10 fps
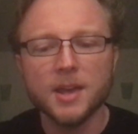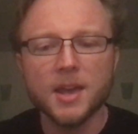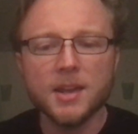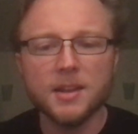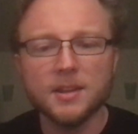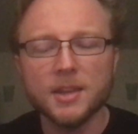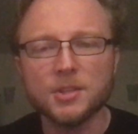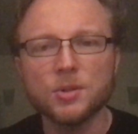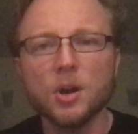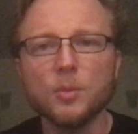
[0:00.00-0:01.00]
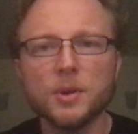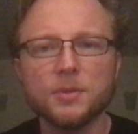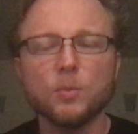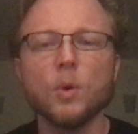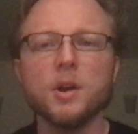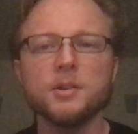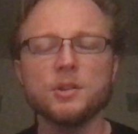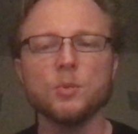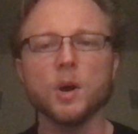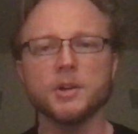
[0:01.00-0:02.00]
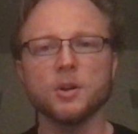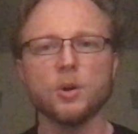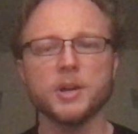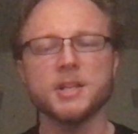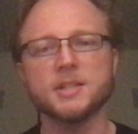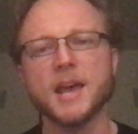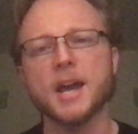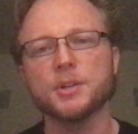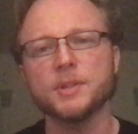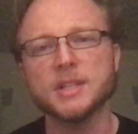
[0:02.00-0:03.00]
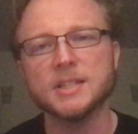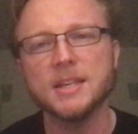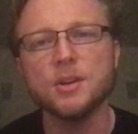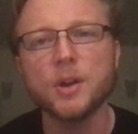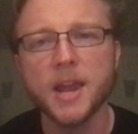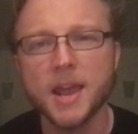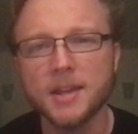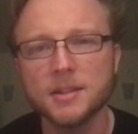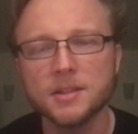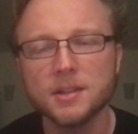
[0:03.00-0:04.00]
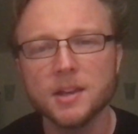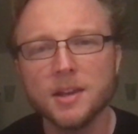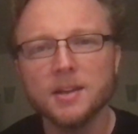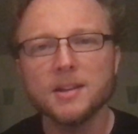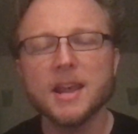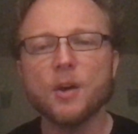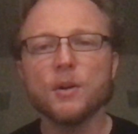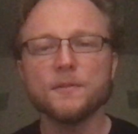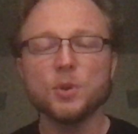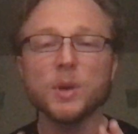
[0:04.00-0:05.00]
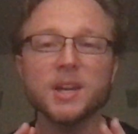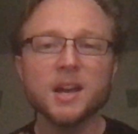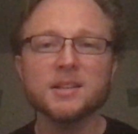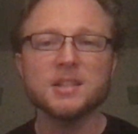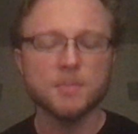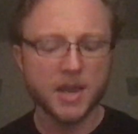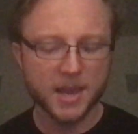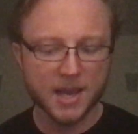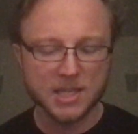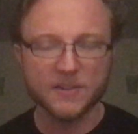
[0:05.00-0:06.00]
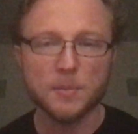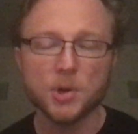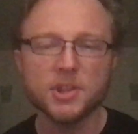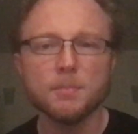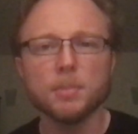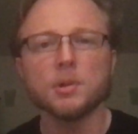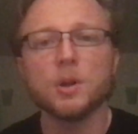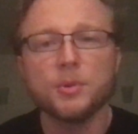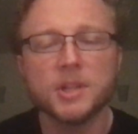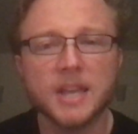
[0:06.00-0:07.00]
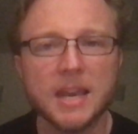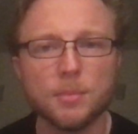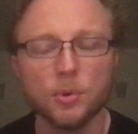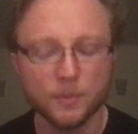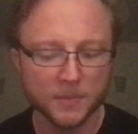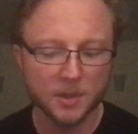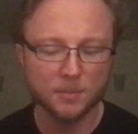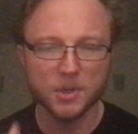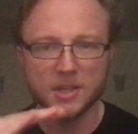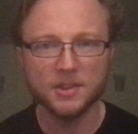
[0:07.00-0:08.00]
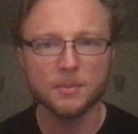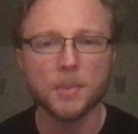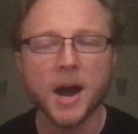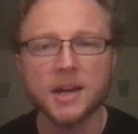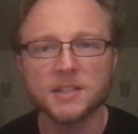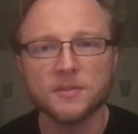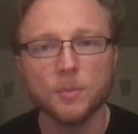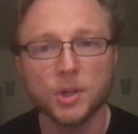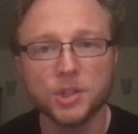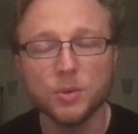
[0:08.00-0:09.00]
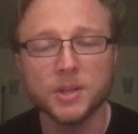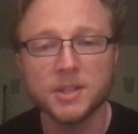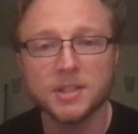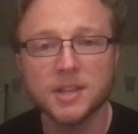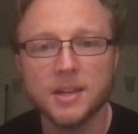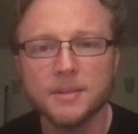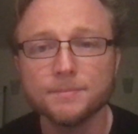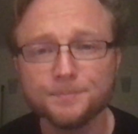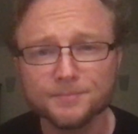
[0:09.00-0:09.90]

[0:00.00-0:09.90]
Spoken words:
And they start with, one, you want your audience to actually see your hands. Now, if you cannot see my hands, if I put them below the table, beneath the box from which you can see,